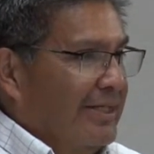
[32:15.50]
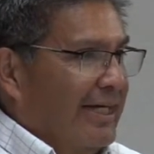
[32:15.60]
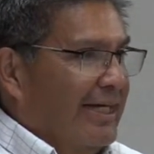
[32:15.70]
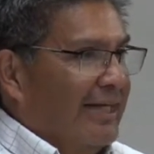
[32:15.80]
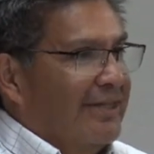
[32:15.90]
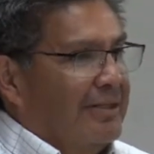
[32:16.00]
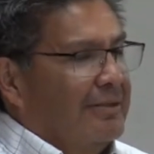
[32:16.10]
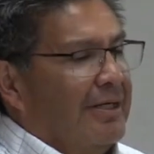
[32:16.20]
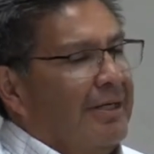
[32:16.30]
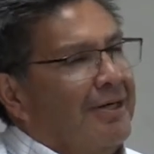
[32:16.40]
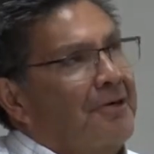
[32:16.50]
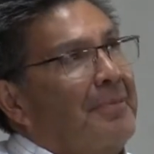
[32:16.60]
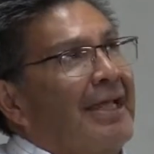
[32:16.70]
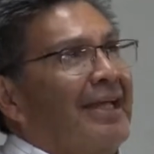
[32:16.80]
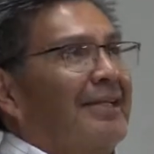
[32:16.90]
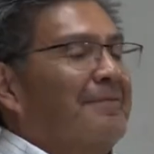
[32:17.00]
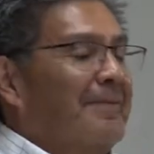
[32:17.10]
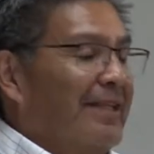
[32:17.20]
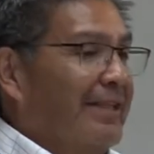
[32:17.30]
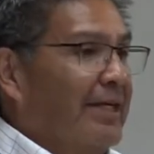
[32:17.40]
And I thought, oh man,
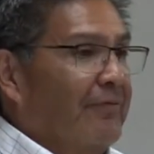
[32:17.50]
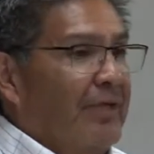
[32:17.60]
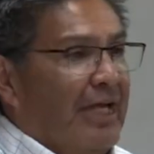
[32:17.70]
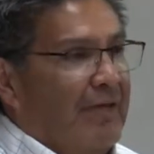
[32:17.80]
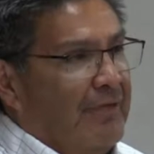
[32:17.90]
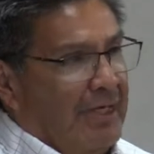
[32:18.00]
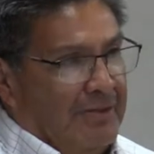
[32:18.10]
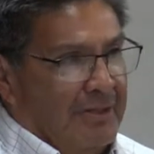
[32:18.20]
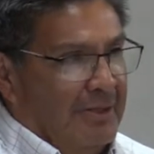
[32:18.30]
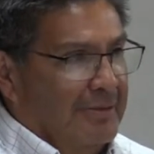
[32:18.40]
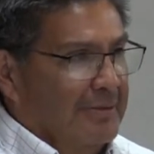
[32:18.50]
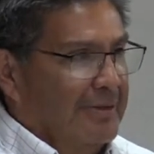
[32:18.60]
I'd love to have that truck.